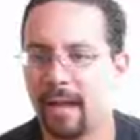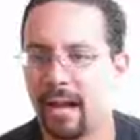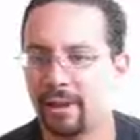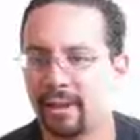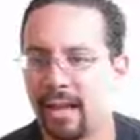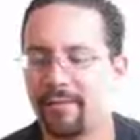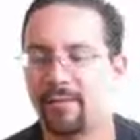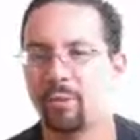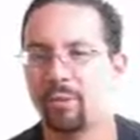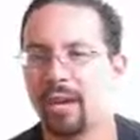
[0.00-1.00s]
actually
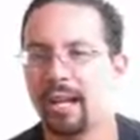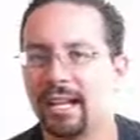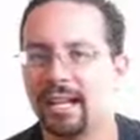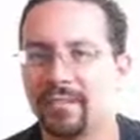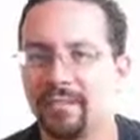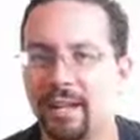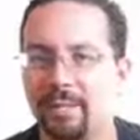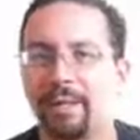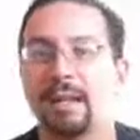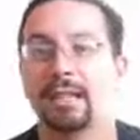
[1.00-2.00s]
have to work at and
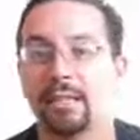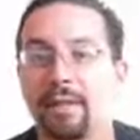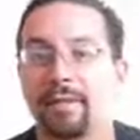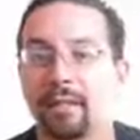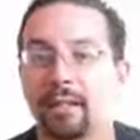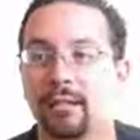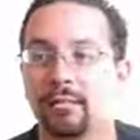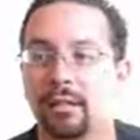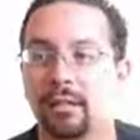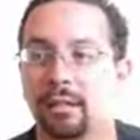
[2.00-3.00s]
develop? Yes,
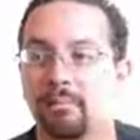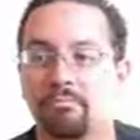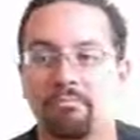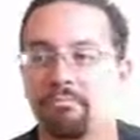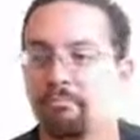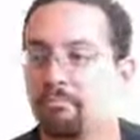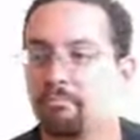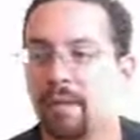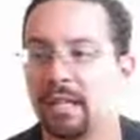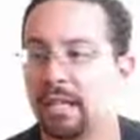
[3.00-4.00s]
definitely. Just
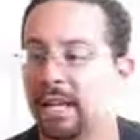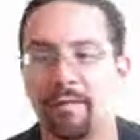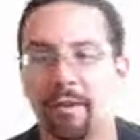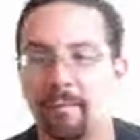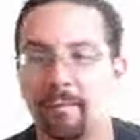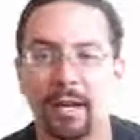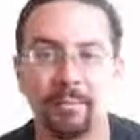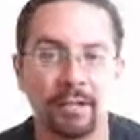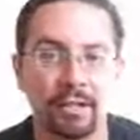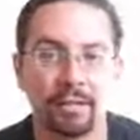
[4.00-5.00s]
as any of
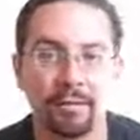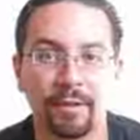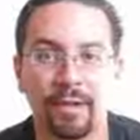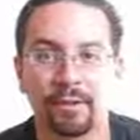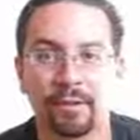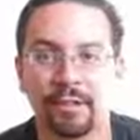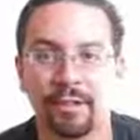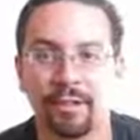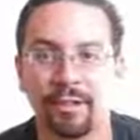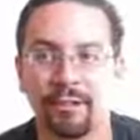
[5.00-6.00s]
my musician friends will
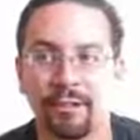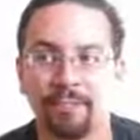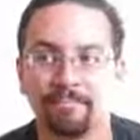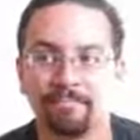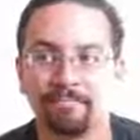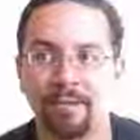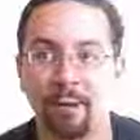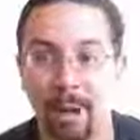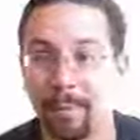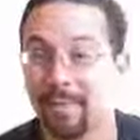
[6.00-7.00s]
tell you, and
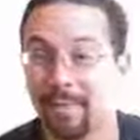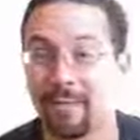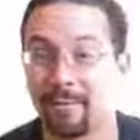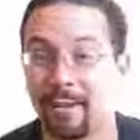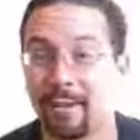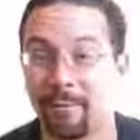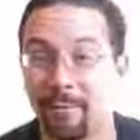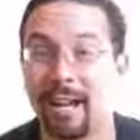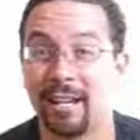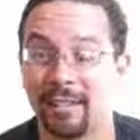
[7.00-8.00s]
are probably sick of the
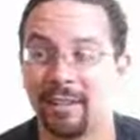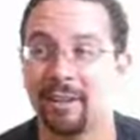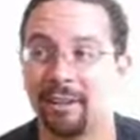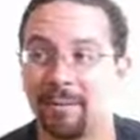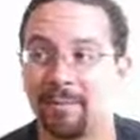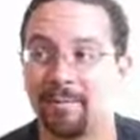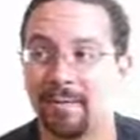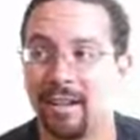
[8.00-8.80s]
phrase, you know, you